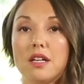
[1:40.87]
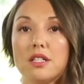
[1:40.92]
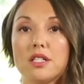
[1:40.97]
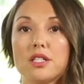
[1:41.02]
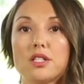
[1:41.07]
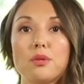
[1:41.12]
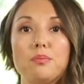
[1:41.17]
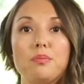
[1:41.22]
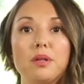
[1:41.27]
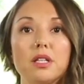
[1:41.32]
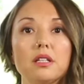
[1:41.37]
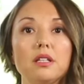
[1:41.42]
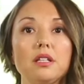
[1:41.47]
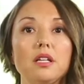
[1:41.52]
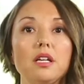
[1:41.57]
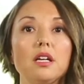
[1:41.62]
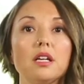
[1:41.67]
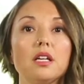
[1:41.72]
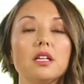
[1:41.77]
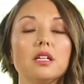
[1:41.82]

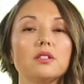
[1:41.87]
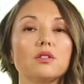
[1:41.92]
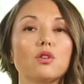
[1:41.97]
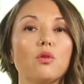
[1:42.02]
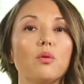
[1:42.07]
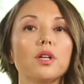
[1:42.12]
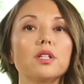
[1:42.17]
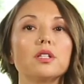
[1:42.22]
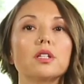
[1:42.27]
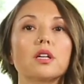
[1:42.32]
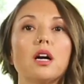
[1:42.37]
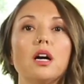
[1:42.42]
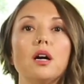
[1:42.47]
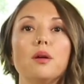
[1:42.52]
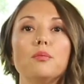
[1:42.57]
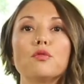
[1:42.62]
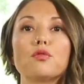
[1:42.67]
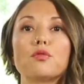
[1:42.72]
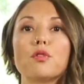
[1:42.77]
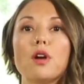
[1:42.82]
Stability is going to
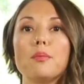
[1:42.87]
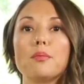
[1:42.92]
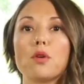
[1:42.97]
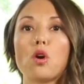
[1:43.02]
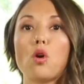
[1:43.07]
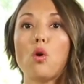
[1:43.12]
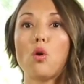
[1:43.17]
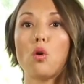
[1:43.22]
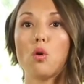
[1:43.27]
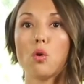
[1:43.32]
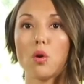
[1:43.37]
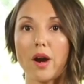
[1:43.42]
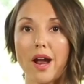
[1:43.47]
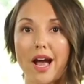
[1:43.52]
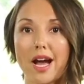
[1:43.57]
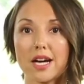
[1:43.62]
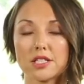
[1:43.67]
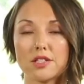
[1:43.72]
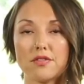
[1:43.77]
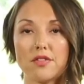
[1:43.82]
come from core
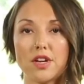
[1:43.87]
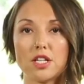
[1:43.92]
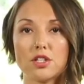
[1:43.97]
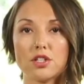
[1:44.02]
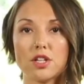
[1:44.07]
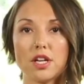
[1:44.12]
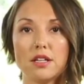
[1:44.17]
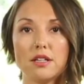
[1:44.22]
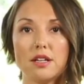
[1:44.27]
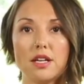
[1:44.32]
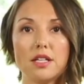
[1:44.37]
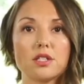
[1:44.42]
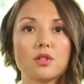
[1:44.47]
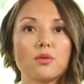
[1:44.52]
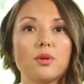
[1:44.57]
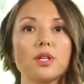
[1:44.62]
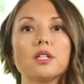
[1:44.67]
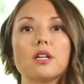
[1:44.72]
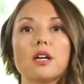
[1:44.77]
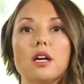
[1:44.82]
activation. It's
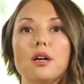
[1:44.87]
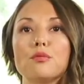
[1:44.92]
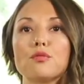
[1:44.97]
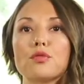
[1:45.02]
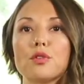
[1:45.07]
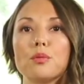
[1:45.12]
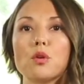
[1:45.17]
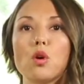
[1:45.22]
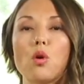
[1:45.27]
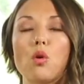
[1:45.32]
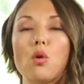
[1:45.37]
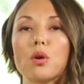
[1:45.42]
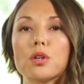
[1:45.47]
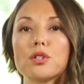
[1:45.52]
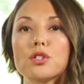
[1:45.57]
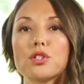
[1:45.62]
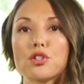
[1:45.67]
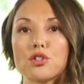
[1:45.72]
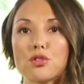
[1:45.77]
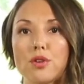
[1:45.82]
going to come from
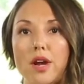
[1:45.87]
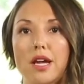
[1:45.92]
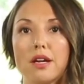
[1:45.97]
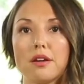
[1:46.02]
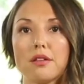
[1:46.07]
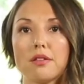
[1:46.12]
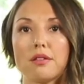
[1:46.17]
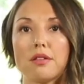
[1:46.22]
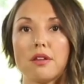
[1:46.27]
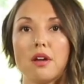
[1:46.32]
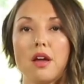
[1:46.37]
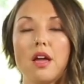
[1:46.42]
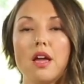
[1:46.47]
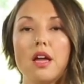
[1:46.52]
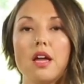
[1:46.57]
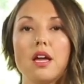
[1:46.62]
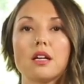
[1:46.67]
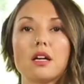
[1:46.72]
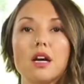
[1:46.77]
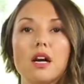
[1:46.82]
core strength. It